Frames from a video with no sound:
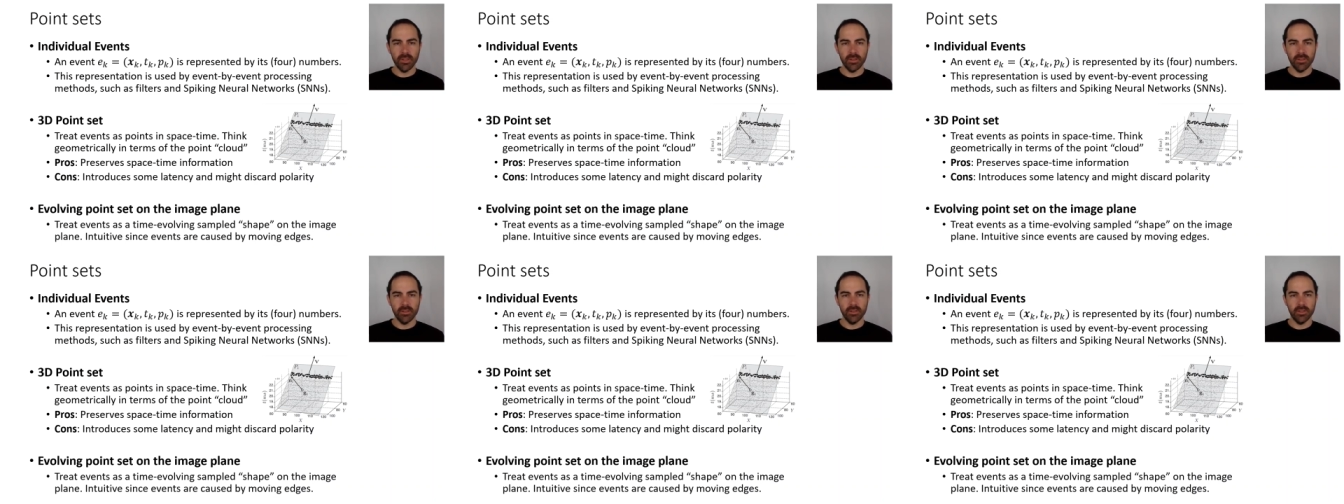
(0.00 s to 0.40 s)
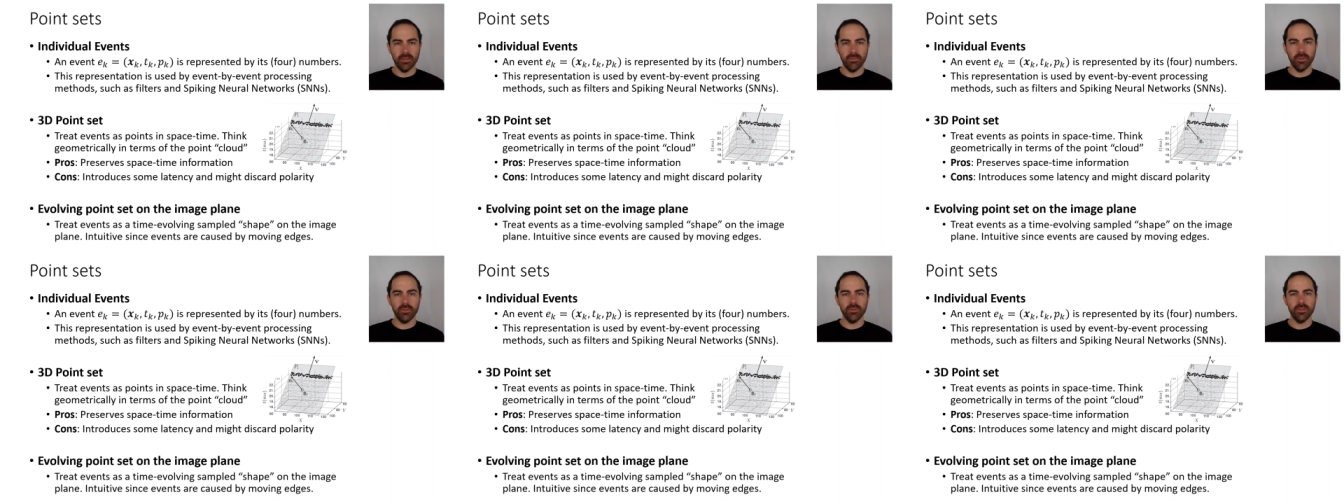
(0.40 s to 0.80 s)
uh,
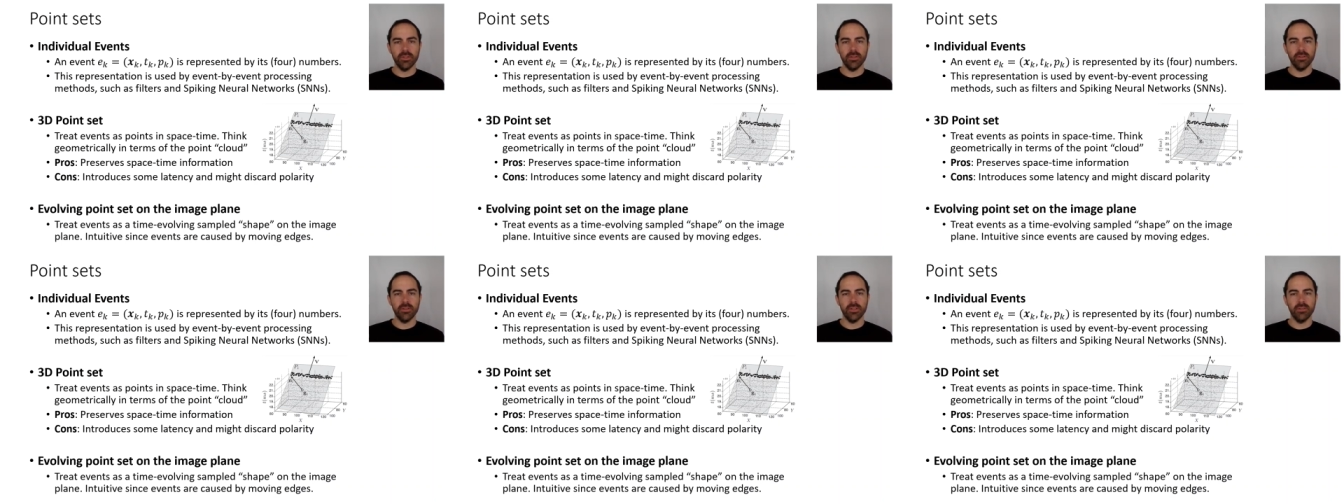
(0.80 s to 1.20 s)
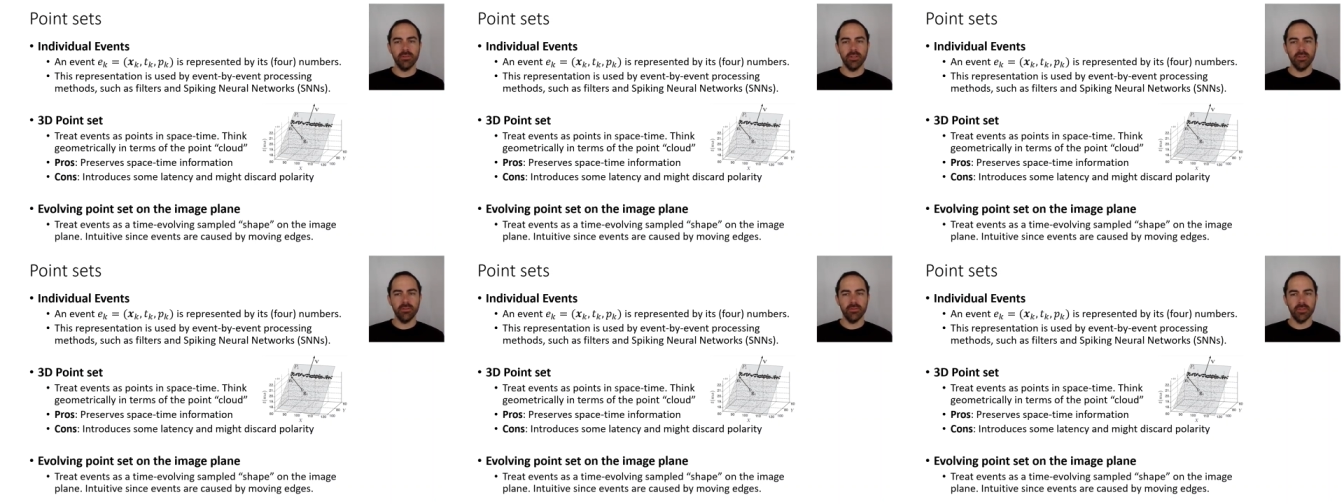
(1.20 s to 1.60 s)
if we consider
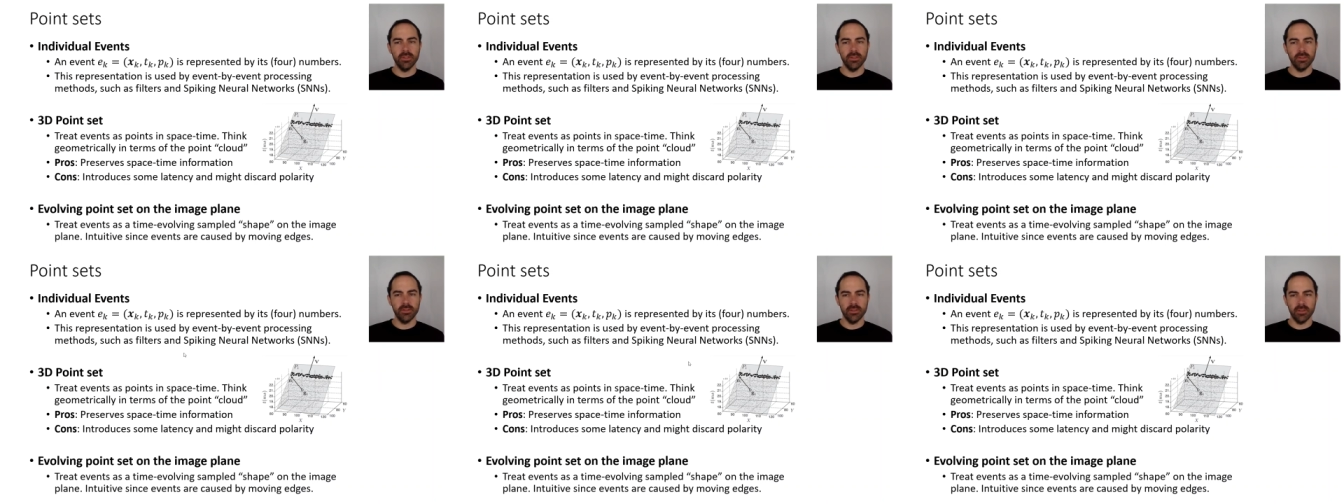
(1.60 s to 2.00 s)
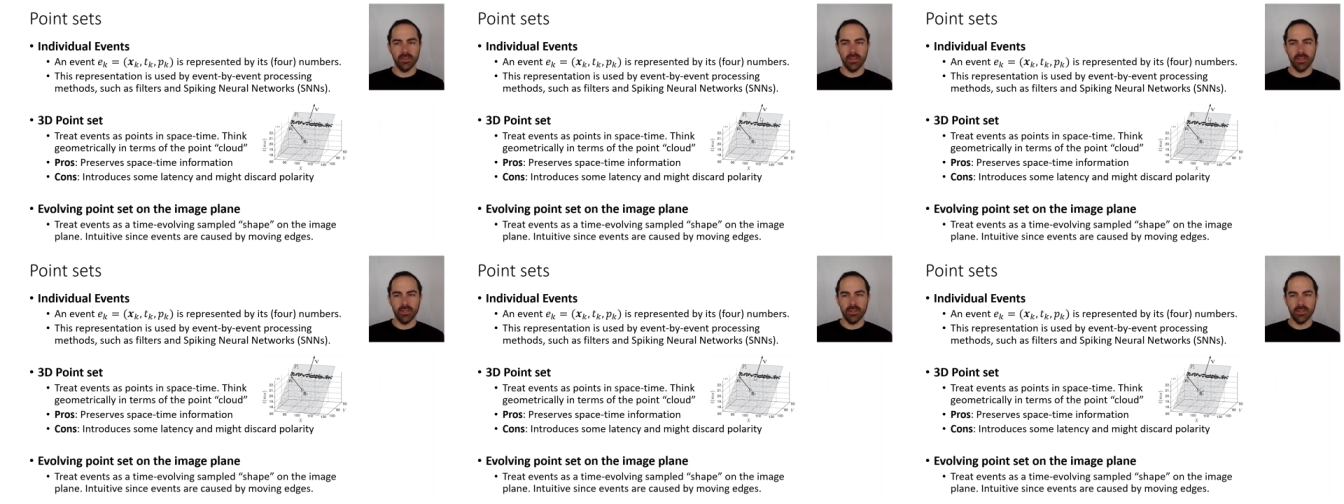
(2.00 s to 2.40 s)
several of these
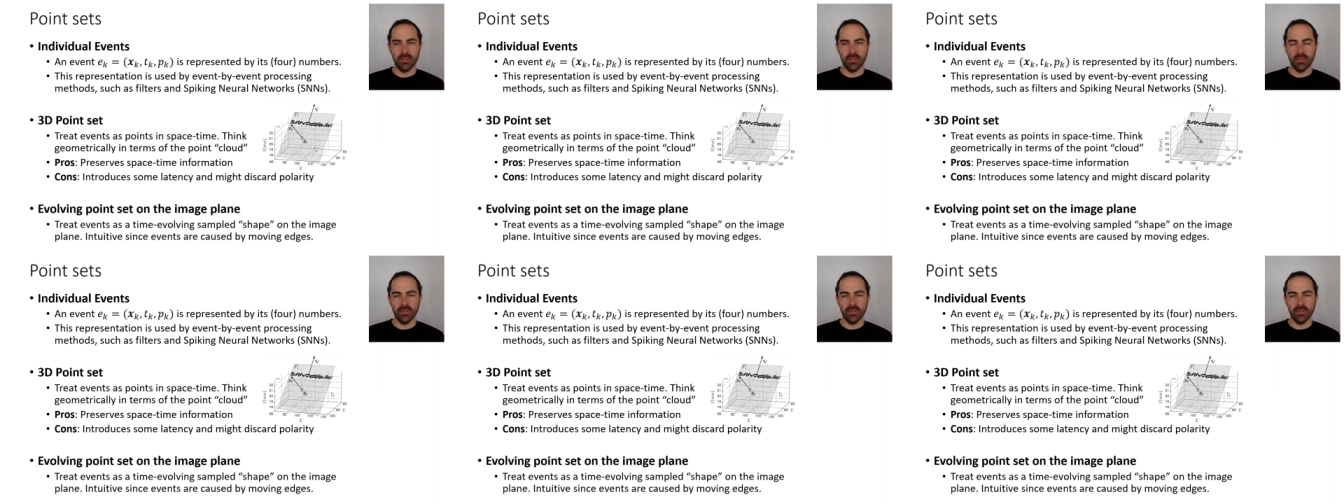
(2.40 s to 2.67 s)
like